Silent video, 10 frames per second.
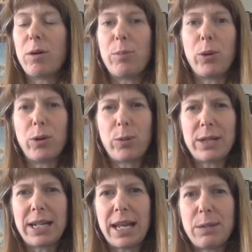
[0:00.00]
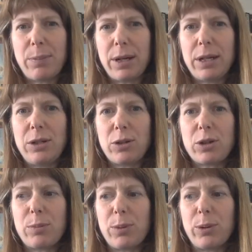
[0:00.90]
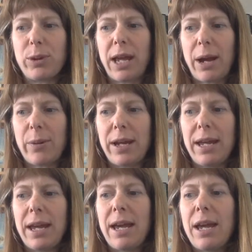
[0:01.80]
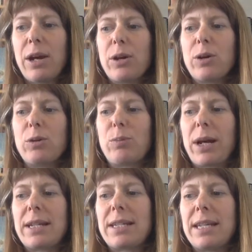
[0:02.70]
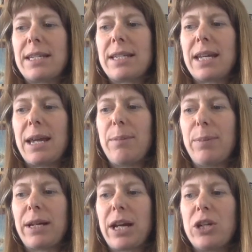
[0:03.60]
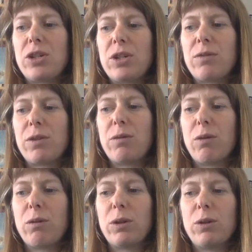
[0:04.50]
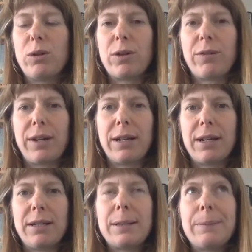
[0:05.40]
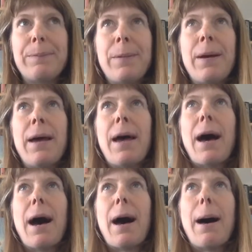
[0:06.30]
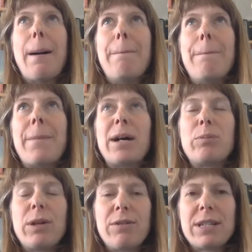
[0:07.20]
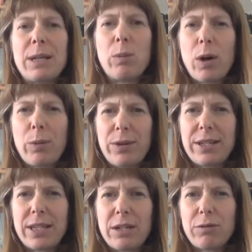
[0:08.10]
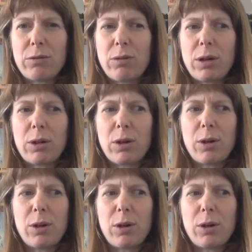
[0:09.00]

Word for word: um, report that was led by Dr. Paul Cowie called Brexit Implications for the Rural North of England. Um, I'd previously worked with the Centre for Rural